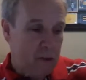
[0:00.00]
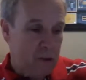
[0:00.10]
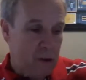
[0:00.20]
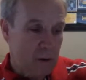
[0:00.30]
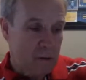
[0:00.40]

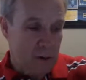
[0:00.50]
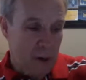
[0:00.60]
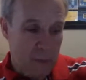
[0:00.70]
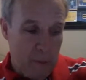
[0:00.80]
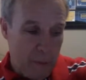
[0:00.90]
it
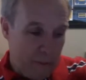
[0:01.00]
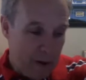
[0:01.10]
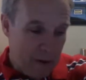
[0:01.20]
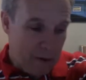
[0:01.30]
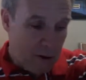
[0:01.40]
shows up
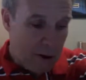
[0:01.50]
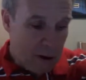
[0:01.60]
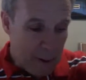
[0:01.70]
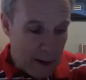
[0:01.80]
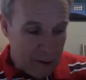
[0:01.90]
later
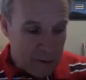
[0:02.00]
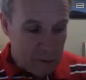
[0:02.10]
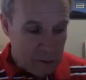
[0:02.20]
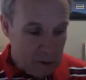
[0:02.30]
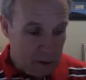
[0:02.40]
on
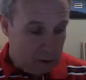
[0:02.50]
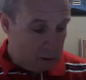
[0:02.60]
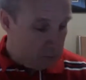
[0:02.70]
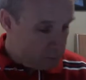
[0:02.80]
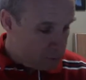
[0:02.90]
about
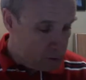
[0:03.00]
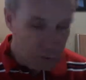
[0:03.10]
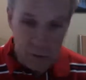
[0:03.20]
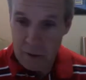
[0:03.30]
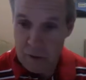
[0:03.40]

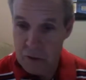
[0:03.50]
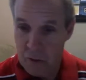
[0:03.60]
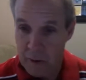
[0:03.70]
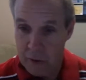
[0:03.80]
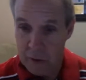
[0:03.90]
2/3
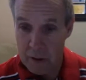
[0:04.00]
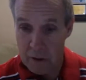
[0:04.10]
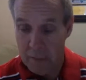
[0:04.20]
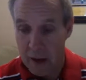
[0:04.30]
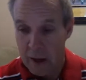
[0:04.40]
of the way
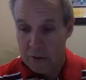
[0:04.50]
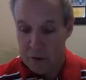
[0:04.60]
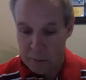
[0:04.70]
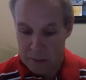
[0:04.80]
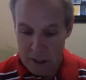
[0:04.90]
through.
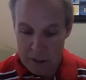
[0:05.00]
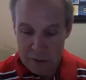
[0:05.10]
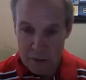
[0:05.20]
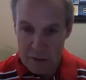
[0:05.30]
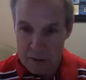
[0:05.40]
So
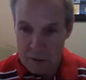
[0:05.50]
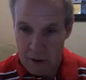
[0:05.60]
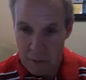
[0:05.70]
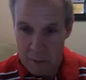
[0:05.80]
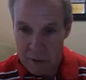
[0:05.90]
mestizos is
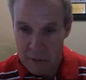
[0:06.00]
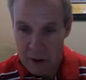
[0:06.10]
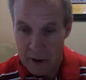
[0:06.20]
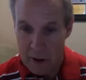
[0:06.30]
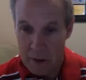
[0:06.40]
going to be a
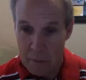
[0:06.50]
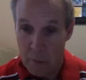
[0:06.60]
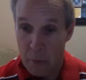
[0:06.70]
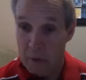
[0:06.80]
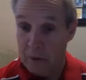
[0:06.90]
very
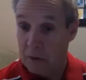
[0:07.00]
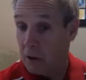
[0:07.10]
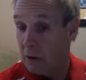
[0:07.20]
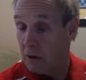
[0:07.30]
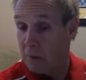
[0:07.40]

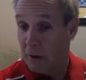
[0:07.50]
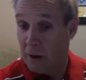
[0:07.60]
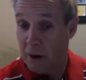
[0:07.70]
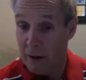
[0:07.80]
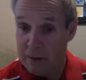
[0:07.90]
important term
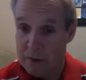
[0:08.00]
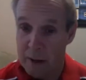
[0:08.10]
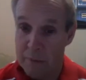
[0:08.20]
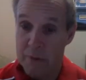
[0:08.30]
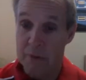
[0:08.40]
or
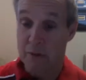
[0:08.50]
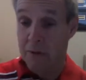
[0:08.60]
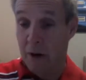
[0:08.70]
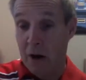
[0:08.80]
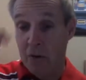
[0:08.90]
concept
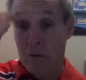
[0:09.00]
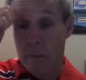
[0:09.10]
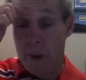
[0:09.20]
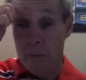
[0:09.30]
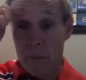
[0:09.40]
to
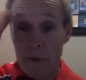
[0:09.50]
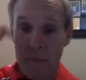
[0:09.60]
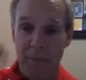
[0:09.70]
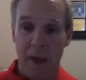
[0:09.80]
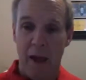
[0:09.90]

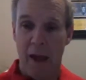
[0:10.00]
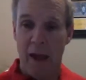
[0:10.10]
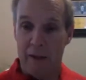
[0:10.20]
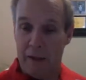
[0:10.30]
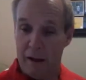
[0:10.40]
remember,
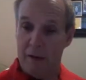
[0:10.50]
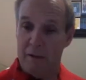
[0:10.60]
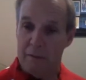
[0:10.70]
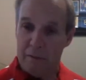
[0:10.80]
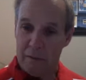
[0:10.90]
and that
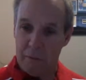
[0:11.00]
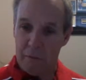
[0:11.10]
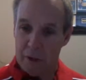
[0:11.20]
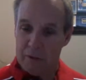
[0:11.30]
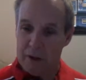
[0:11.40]
it
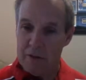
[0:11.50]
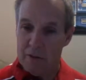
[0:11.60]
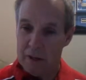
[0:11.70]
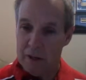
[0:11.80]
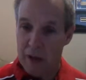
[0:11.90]

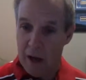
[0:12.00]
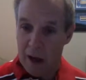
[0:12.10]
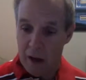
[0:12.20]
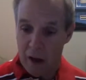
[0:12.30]
essentially